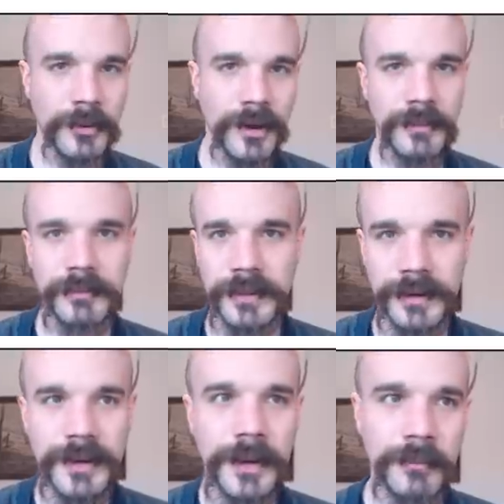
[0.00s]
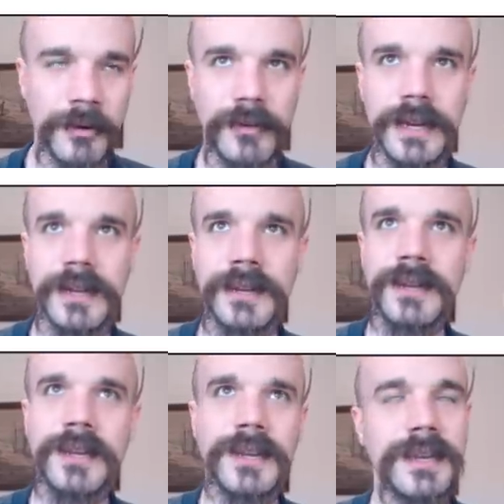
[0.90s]
the problem that
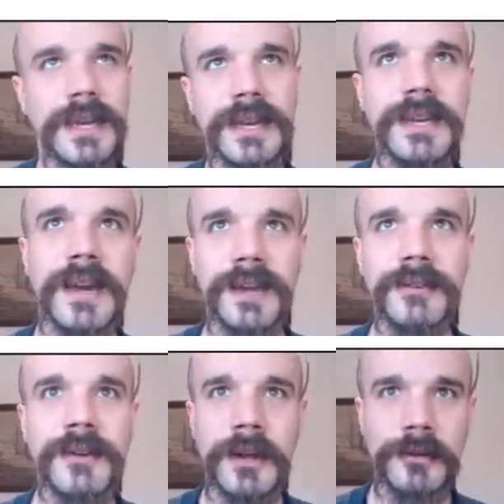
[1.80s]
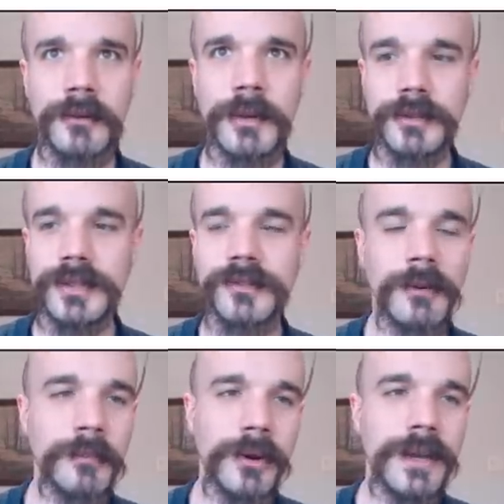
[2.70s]
prevented any kind of color emojis
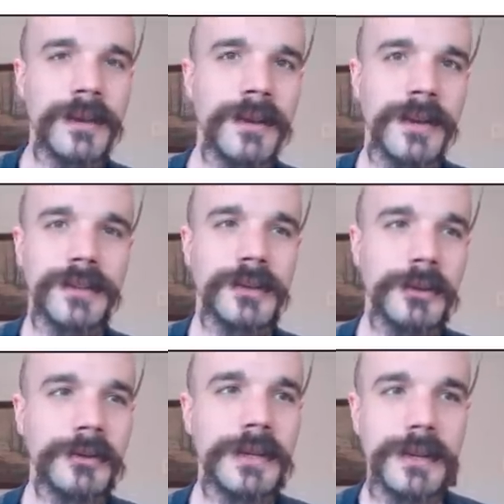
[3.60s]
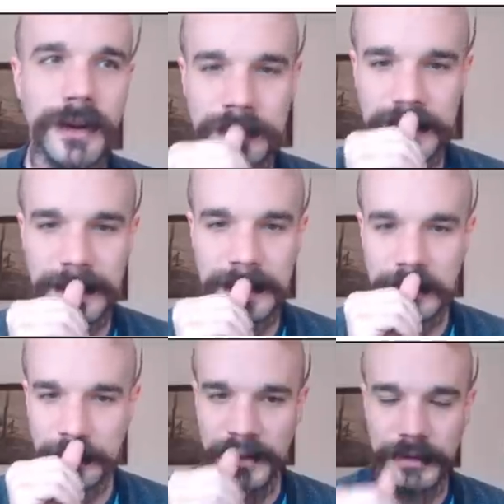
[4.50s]
from printing. So you'll need to update
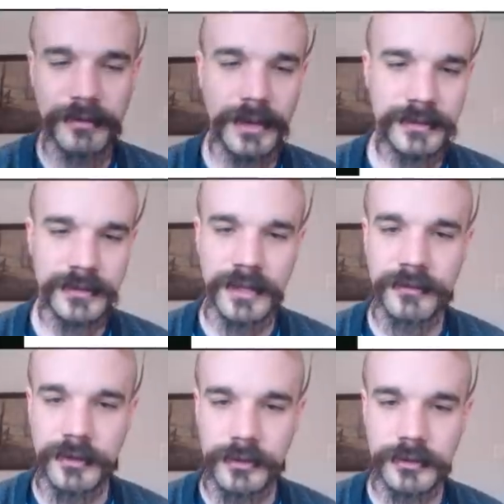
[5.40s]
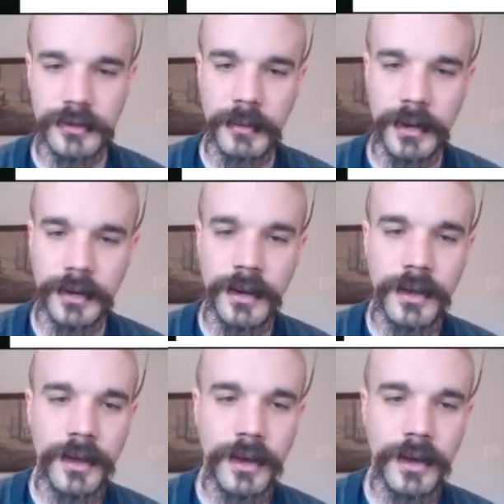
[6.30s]
your build of ST if you're using mine